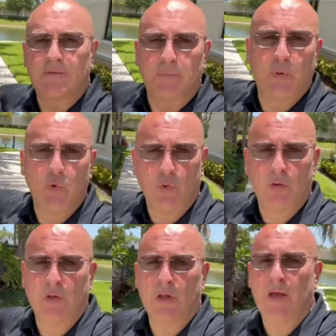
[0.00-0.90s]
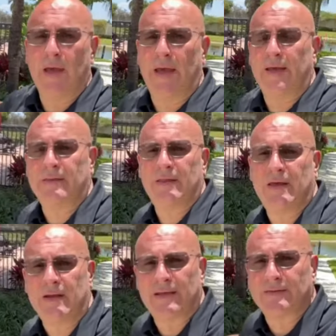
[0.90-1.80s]
the pool, and
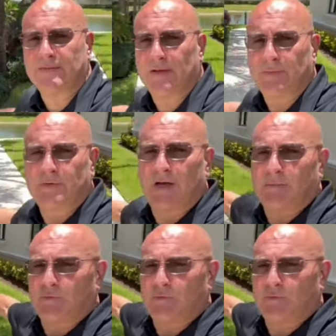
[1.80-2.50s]
then at the same time